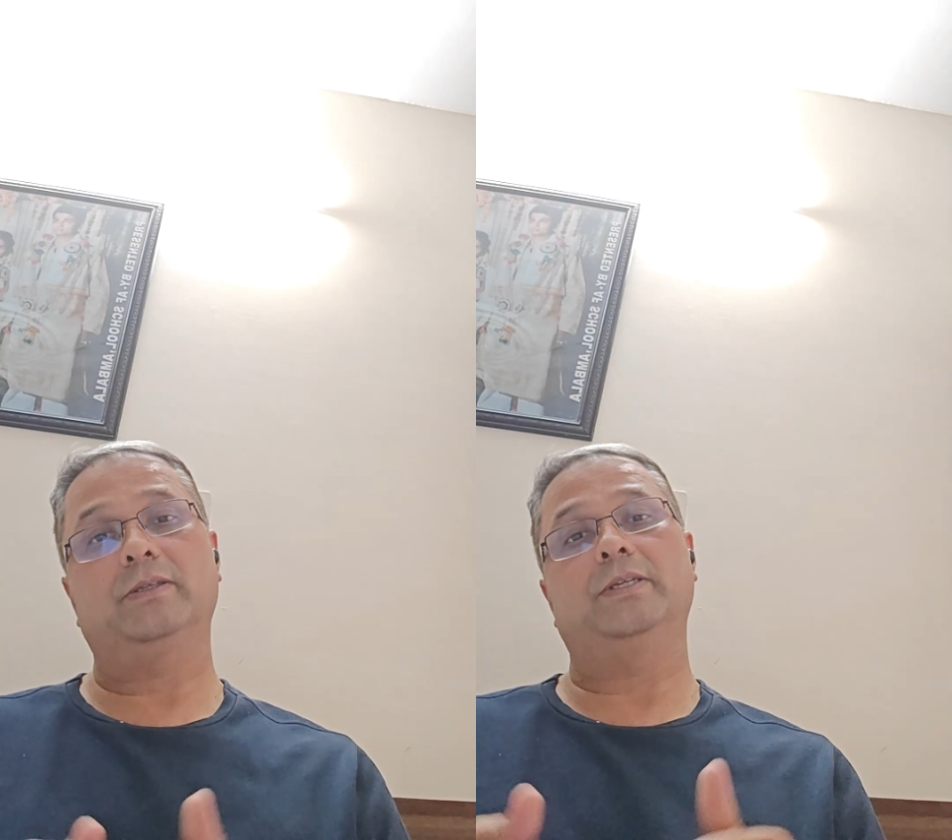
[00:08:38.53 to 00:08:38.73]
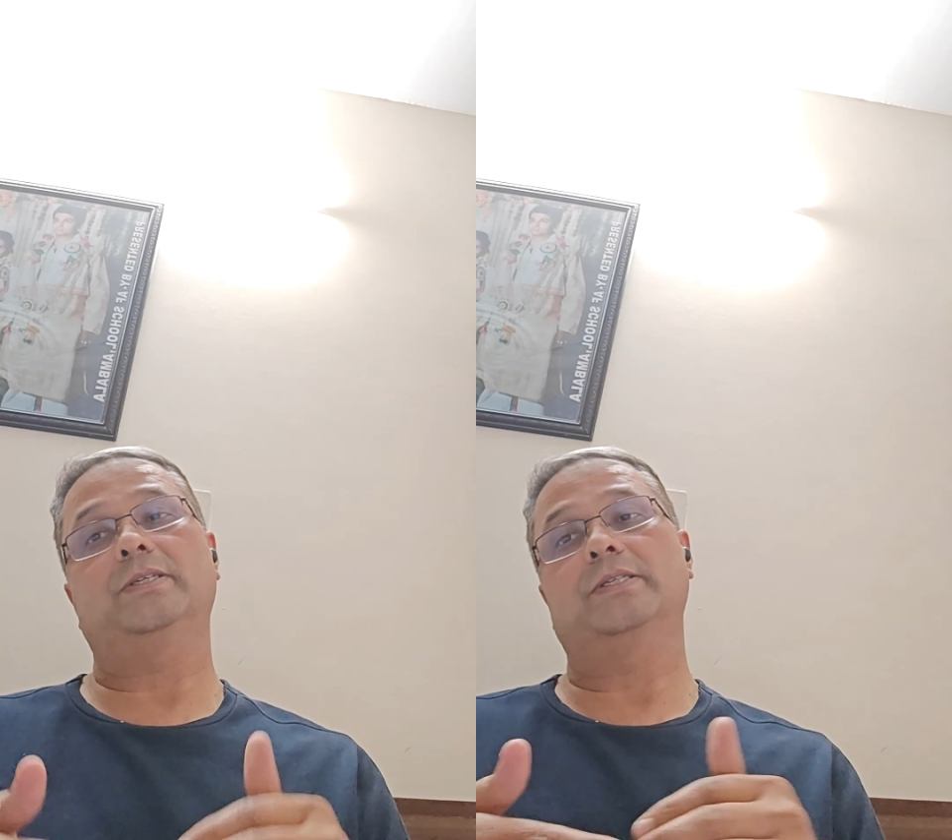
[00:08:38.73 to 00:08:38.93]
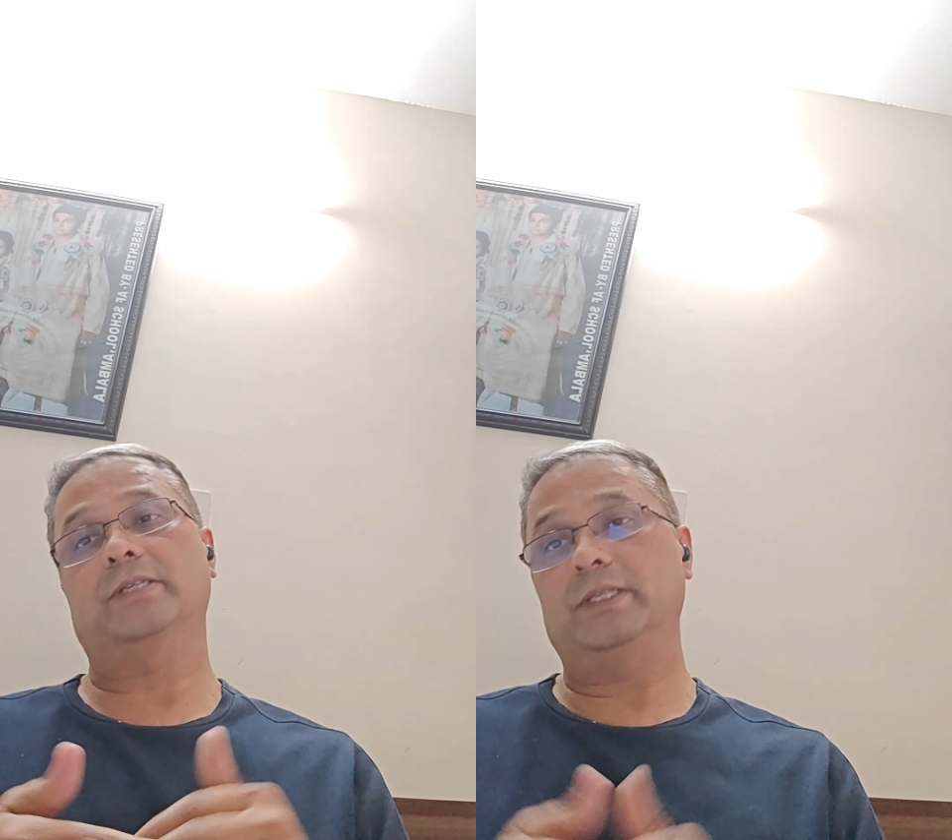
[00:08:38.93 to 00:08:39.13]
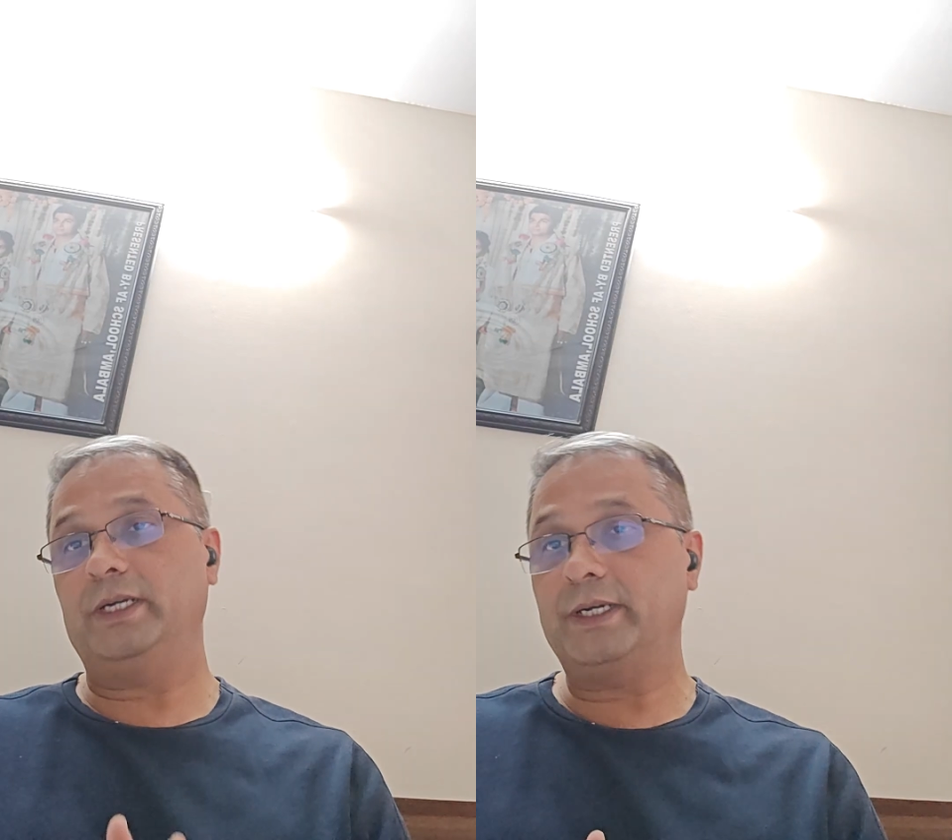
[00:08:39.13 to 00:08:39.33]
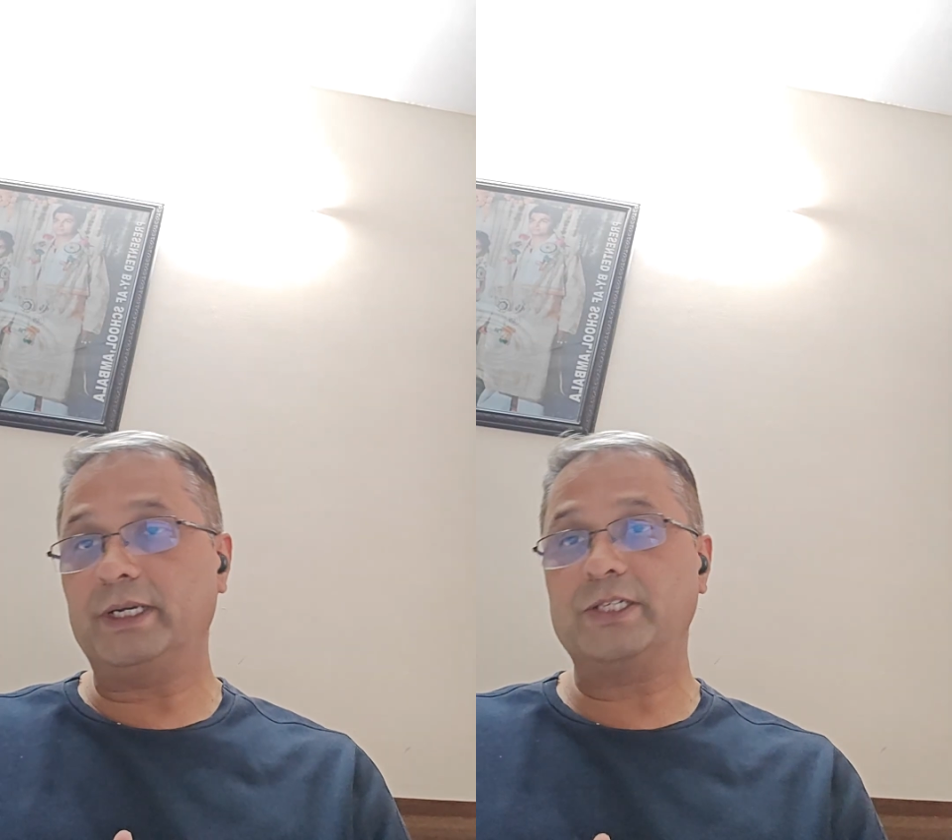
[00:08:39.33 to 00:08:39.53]
the Sanskrit
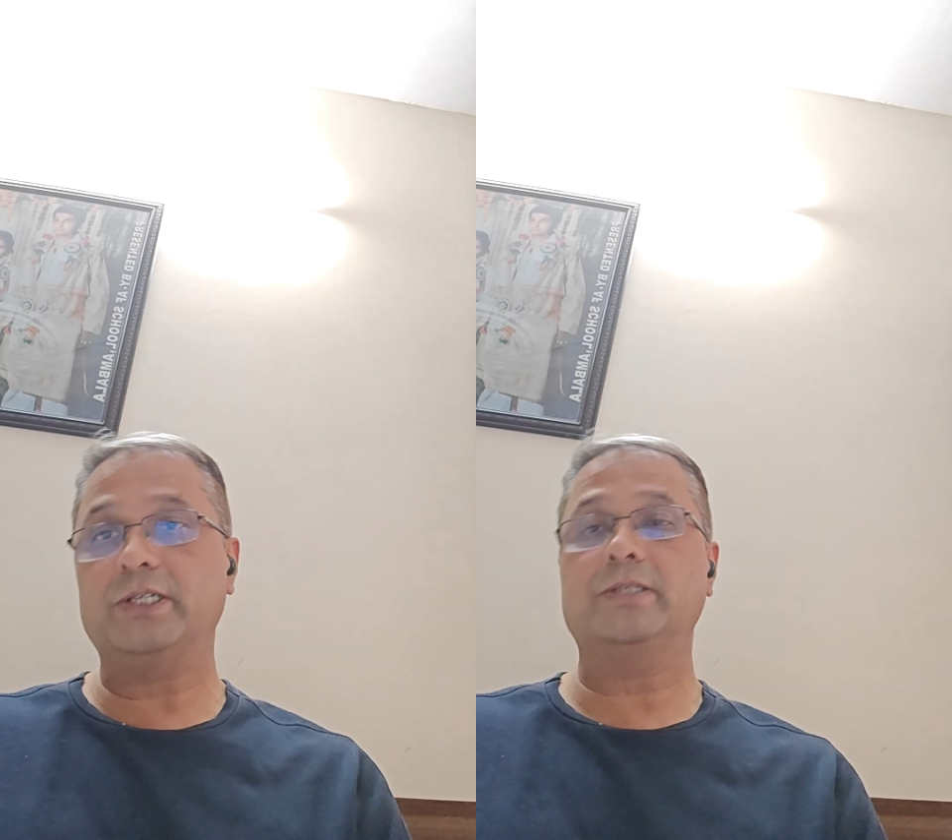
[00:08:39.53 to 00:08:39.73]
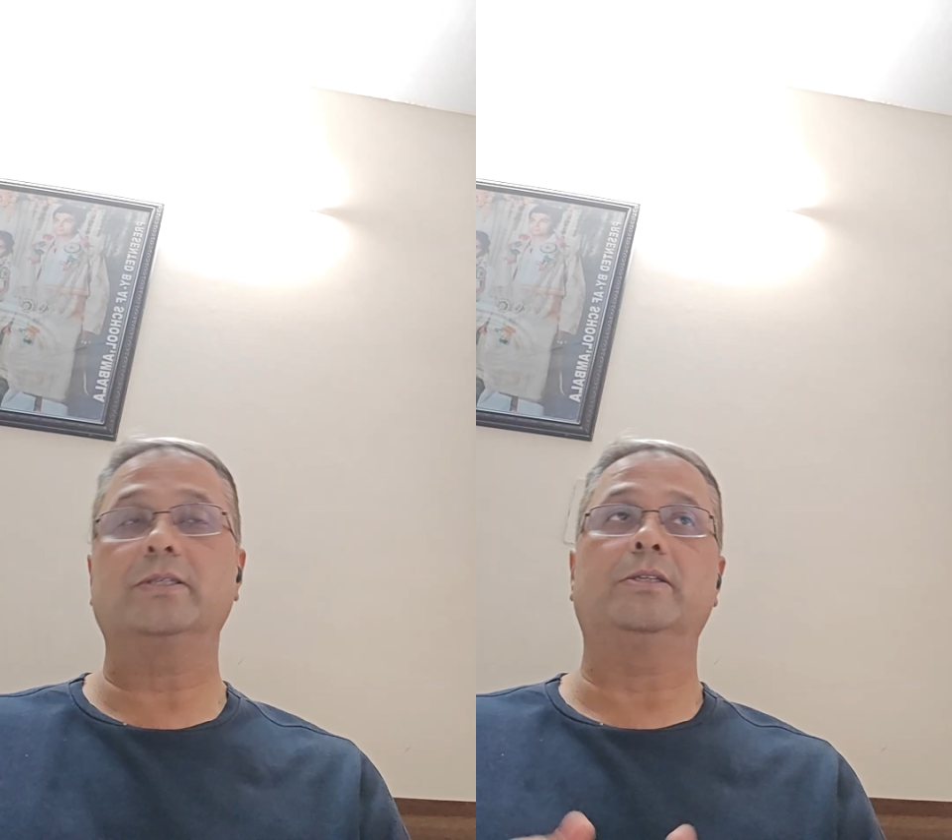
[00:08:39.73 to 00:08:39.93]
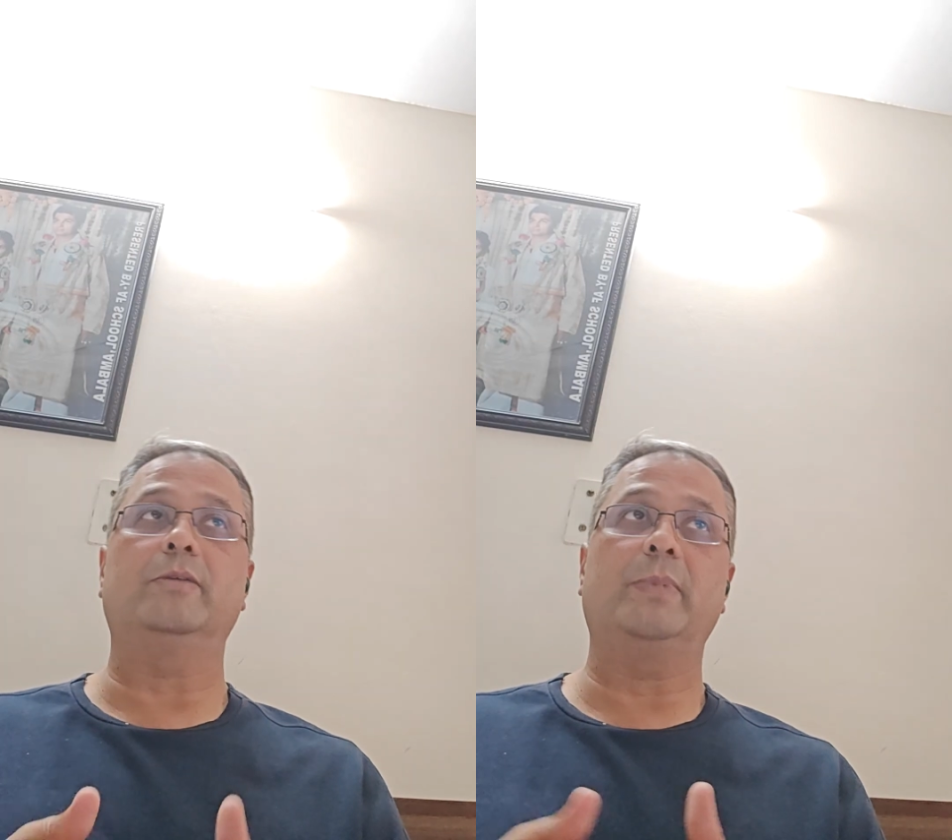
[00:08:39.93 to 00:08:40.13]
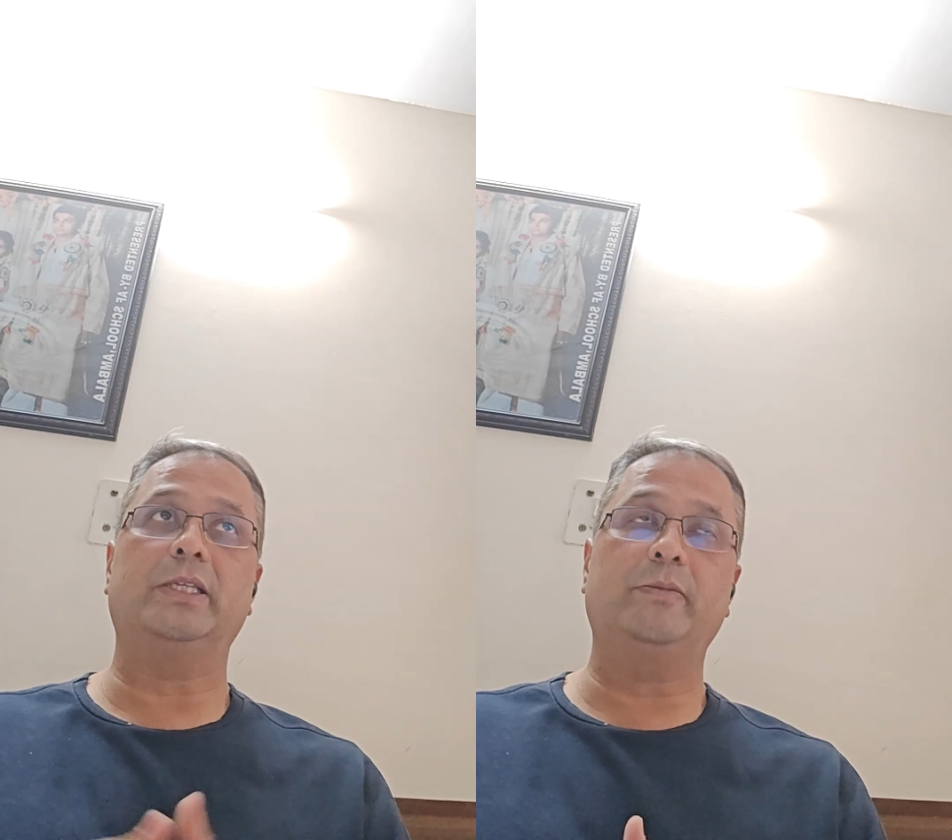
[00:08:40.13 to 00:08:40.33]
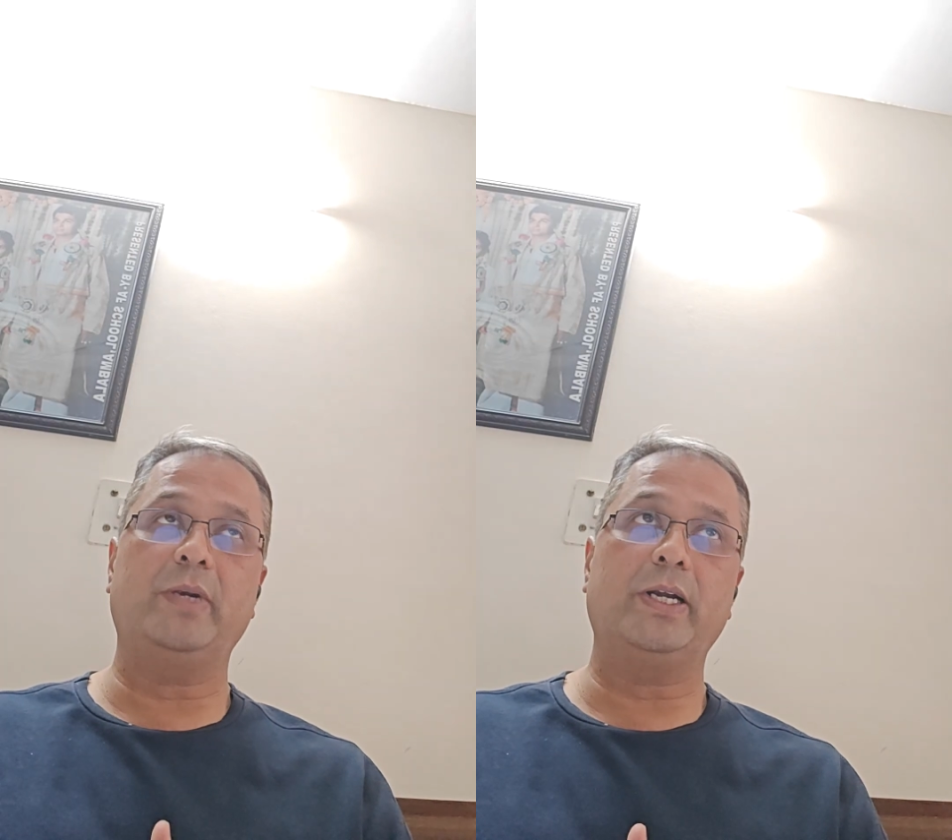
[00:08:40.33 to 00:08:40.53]
literatures, the
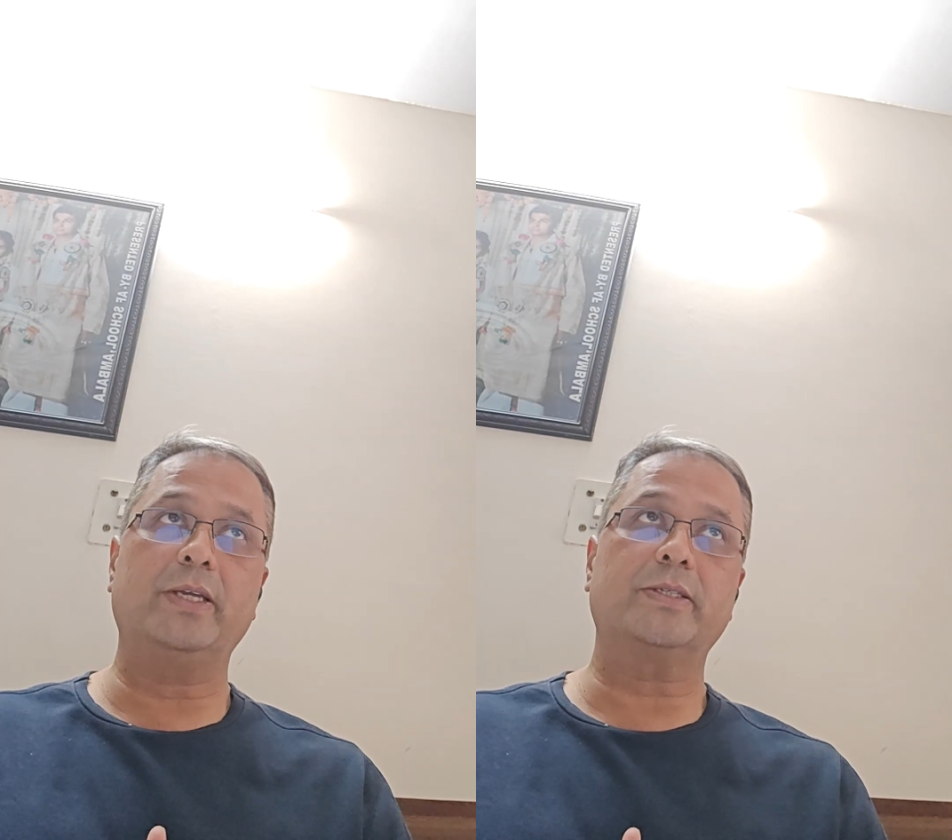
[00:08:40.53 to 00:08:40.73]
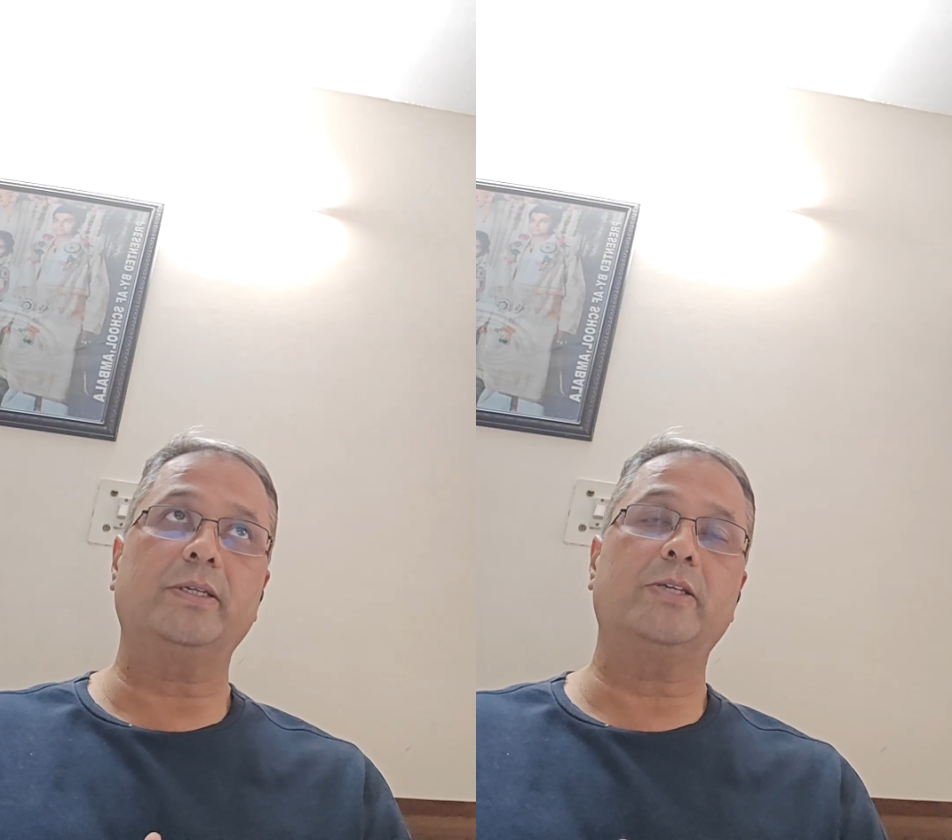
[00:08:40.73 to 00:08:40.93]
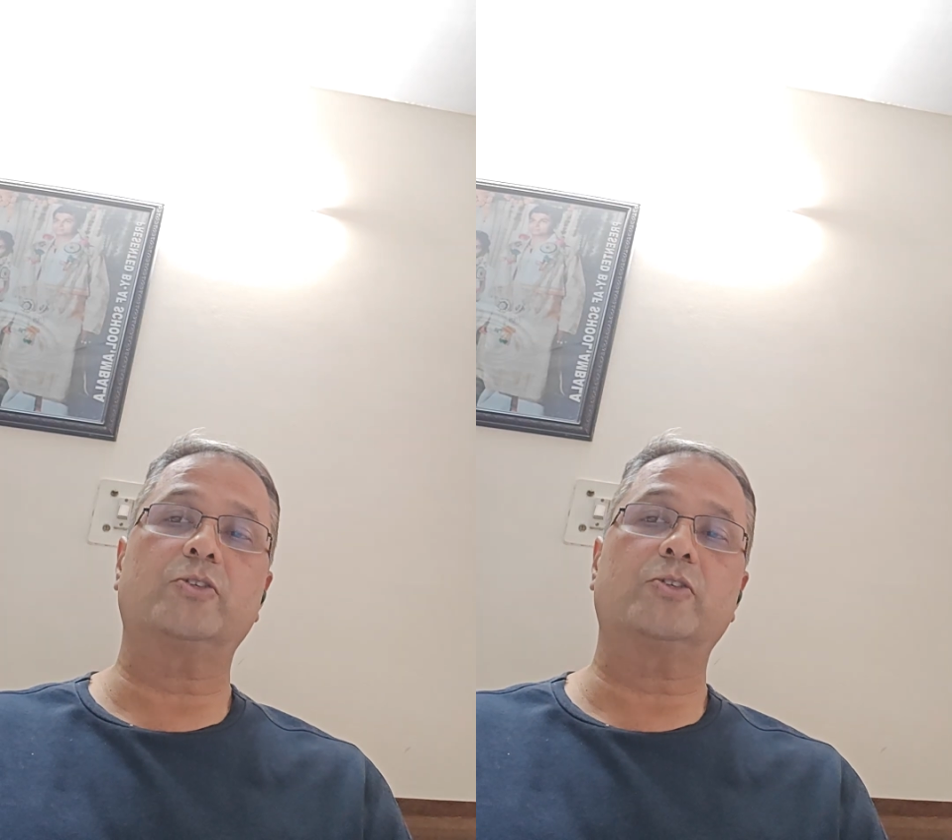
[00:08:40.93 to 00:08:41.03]
mathematics and